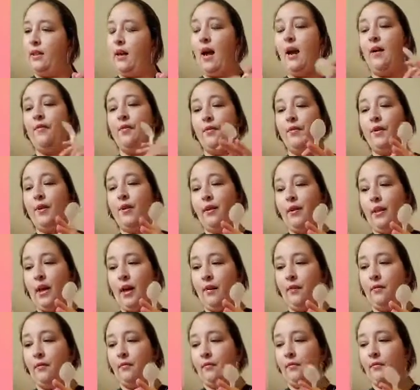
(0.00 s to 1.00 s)
I have it written
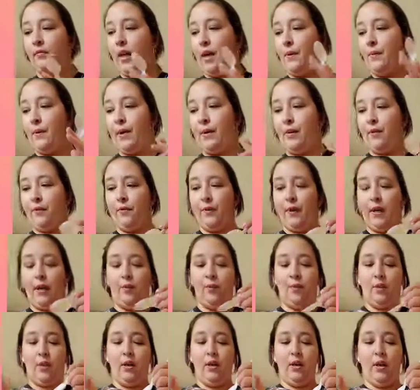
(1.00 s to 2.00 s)
down. That way I don't forget.
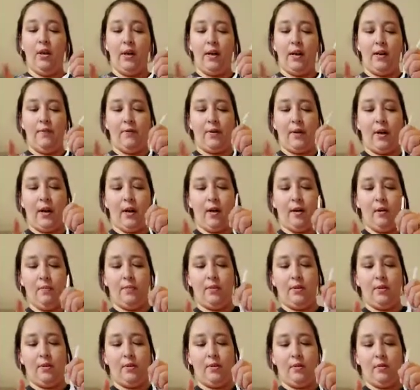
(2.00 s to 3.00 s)
1.5
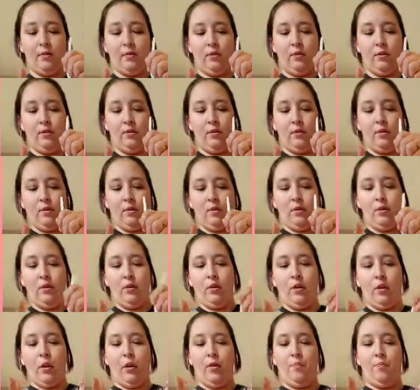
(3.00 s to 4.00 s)
cups
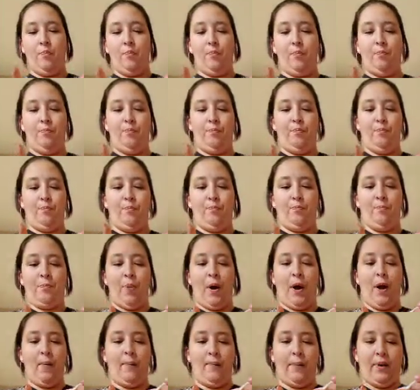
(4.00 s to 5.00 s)
of
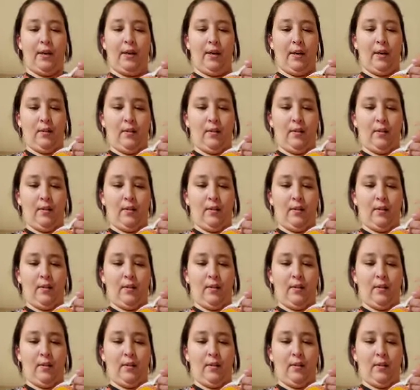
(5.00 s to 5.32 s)
pumpkin.